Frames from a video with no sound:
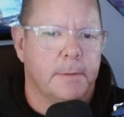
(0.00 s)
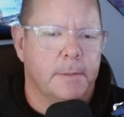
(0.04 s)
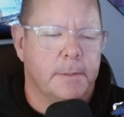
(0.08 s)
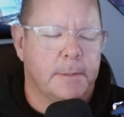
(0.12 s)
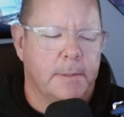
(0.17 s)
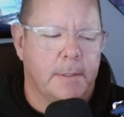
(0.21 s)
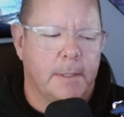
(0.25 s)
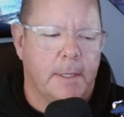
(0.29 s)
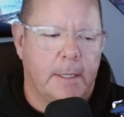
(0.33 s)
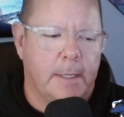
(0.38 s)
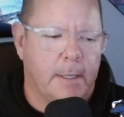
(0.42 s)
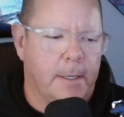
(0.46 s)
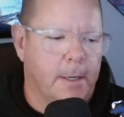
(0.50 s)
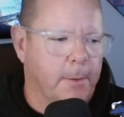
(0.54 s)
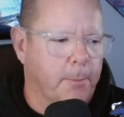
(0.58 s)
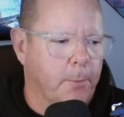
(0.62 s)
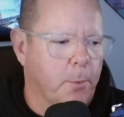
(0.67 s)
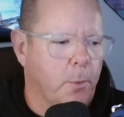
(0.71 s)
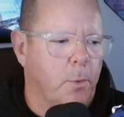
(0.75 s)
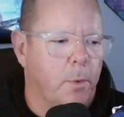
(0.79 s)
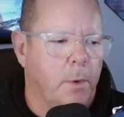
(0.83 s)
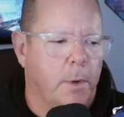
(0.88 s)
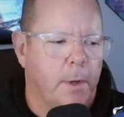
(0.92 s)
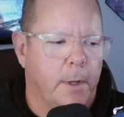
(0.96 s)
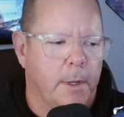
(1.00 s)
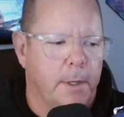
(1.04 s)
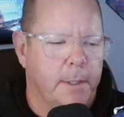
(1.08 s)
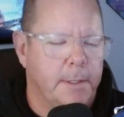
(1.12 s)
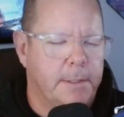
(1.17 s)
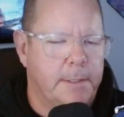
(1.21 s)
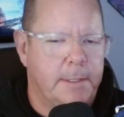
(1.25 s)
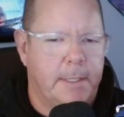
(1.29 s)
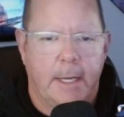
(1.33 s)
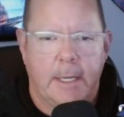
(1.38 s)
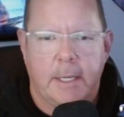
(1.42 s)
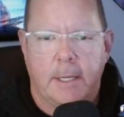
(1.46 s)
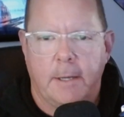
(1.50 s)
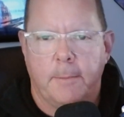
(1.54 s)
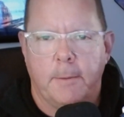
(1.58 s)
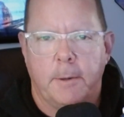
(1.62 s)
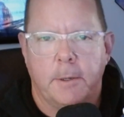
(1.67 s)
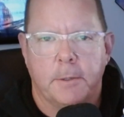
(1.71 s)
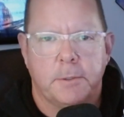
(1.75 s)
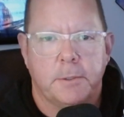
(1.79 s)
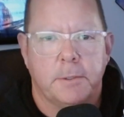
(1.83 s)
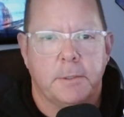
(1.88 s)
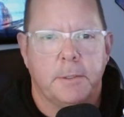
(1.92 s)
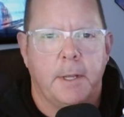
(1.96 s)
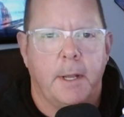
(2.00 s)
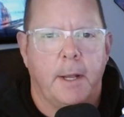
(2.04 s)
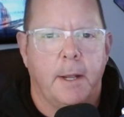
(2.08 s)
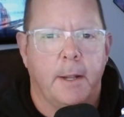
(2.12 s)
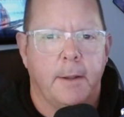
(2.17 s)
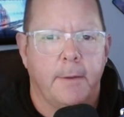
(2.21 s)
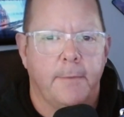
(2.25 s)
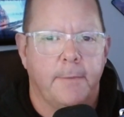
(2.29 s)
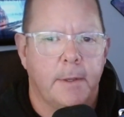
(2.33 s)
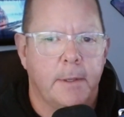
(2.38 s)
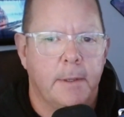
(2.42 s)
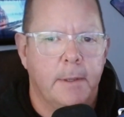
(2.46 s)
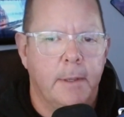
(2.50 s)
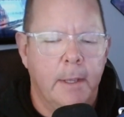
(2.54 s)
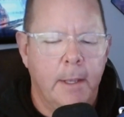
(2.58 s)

Is then number one is take the emotion out of it.